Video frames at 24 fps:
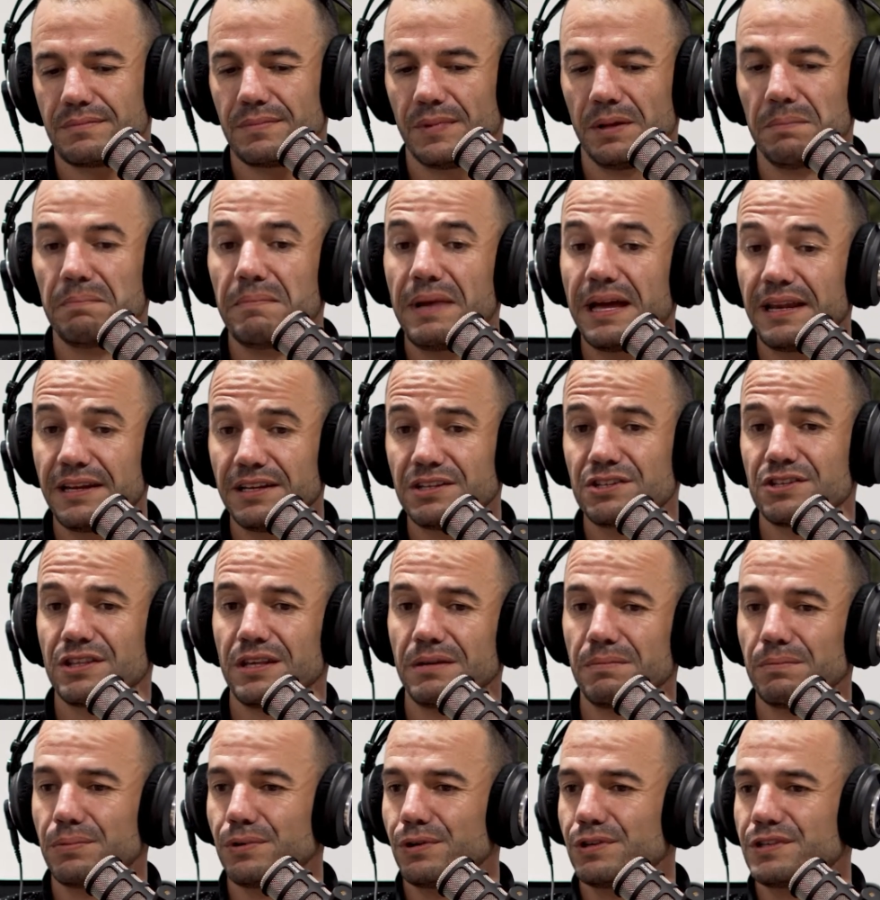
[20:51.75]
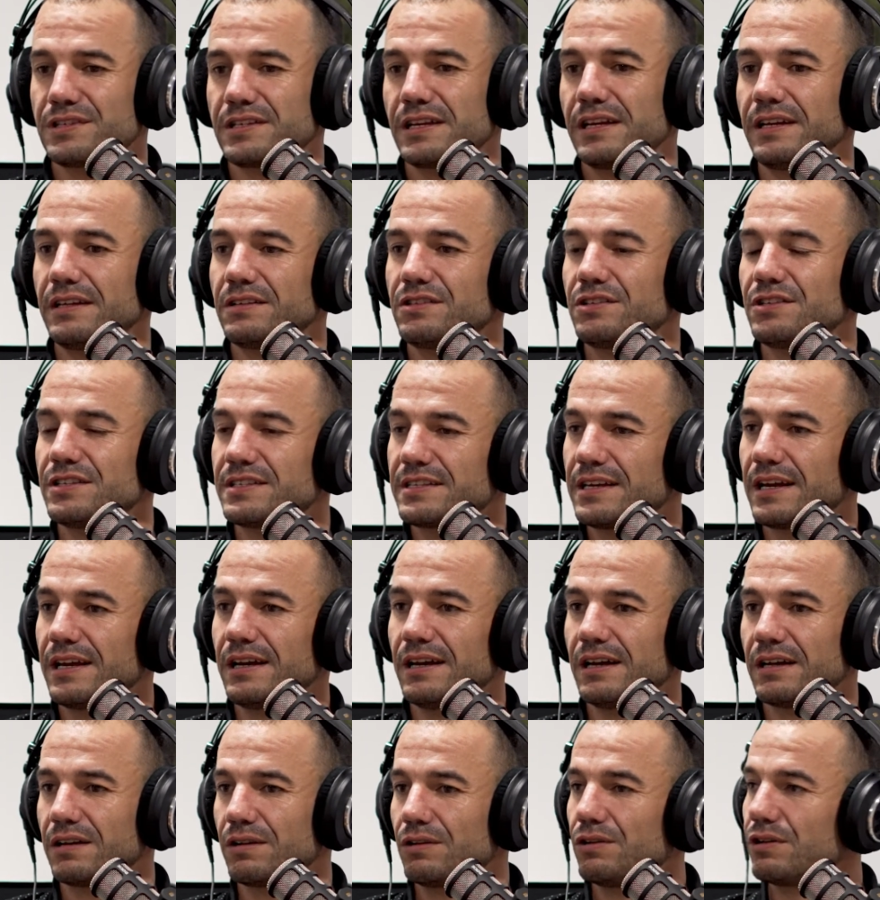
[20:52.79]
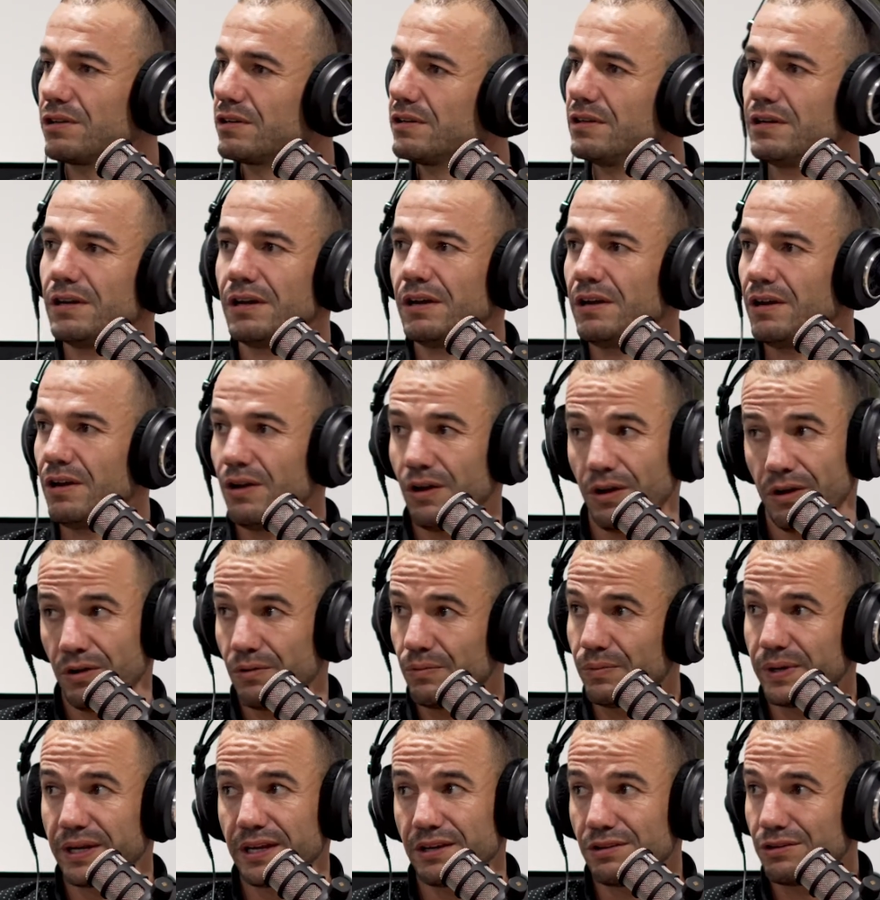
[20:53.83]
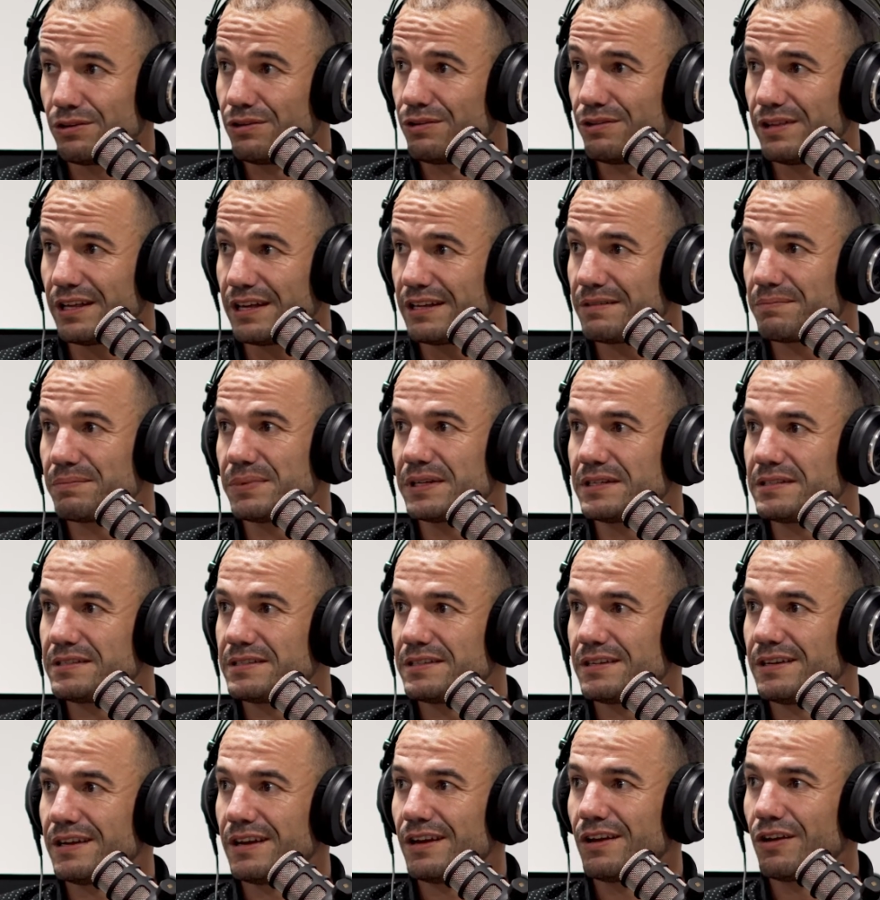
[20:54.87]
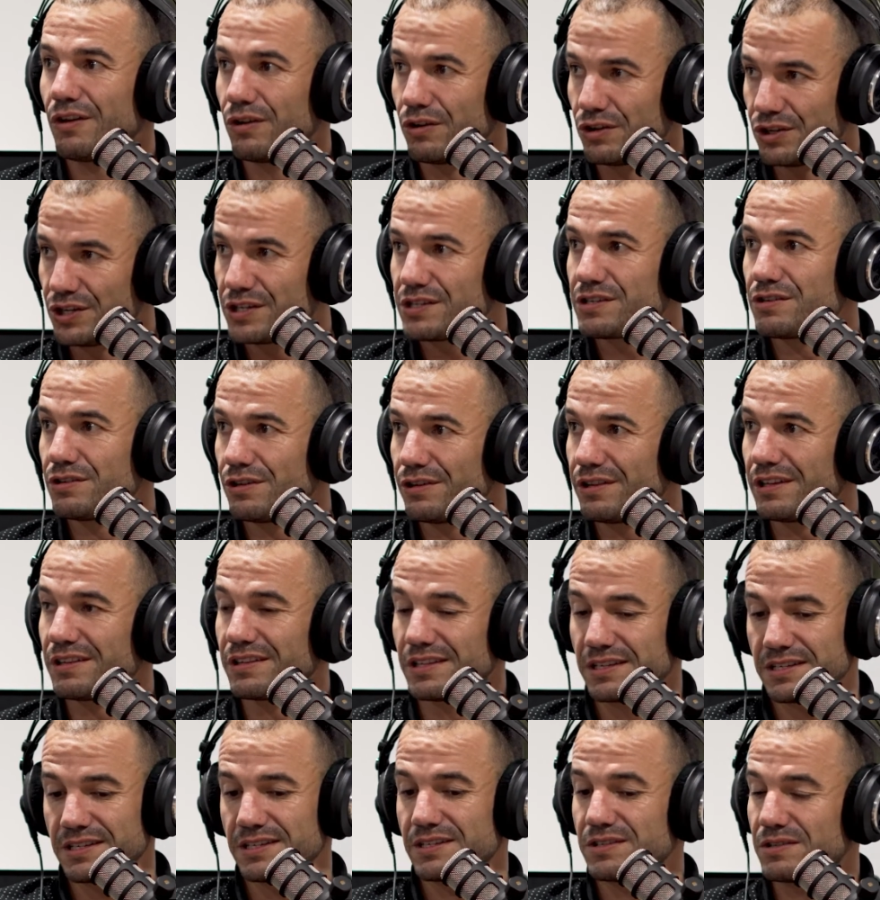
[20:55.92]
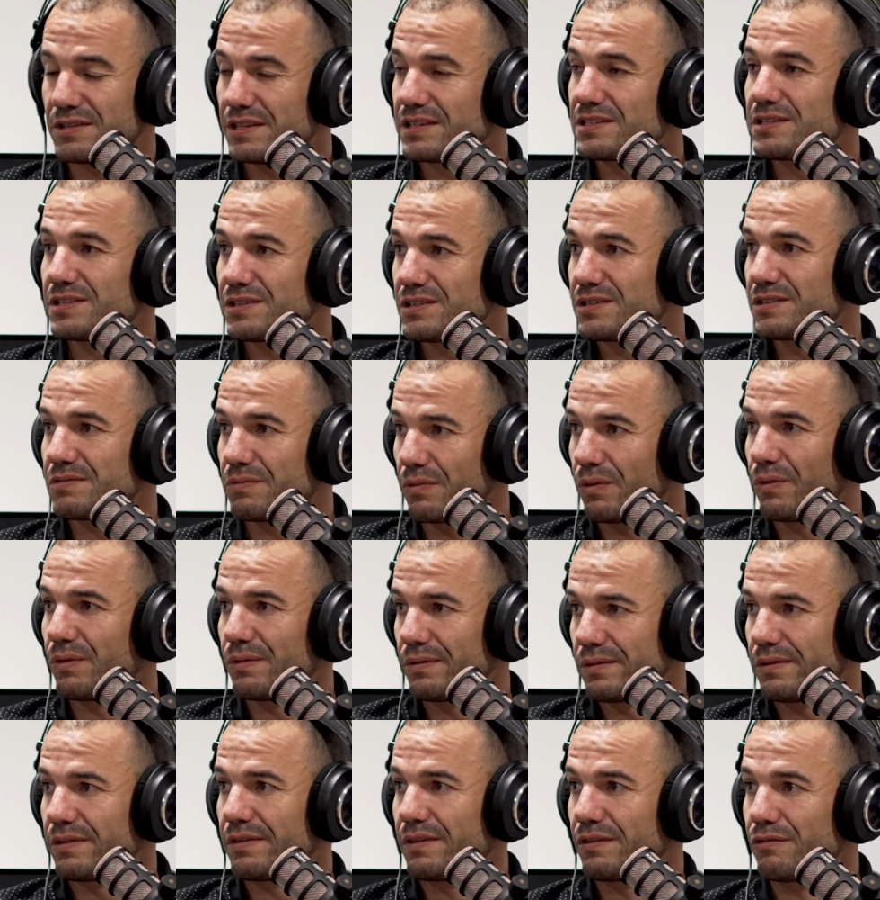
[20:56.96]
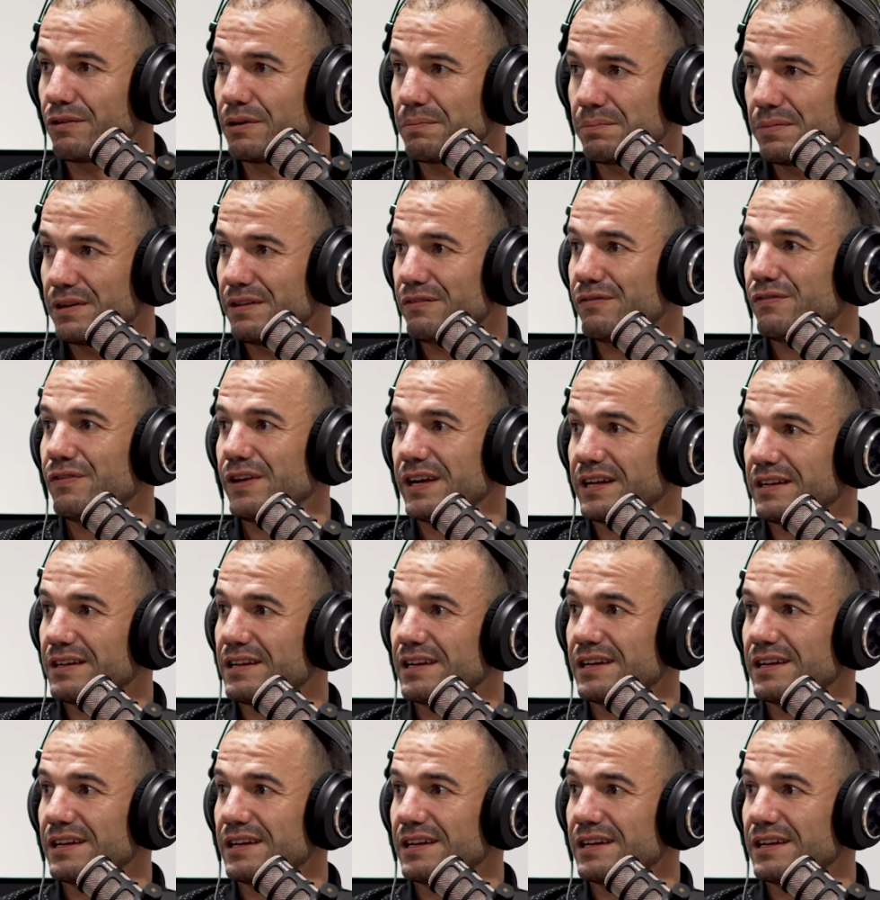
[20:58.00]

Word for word: manage them per se to say like, look, we can do that, but just know that this is this is the ripple effect.